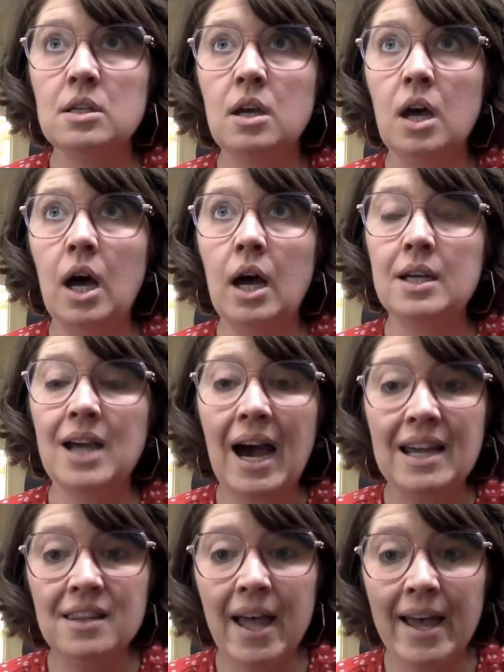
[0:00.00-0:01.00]

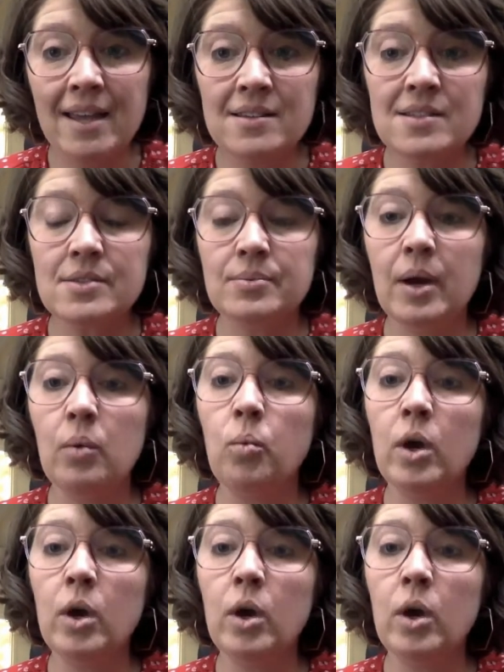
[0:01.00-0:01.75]
guidelines, right?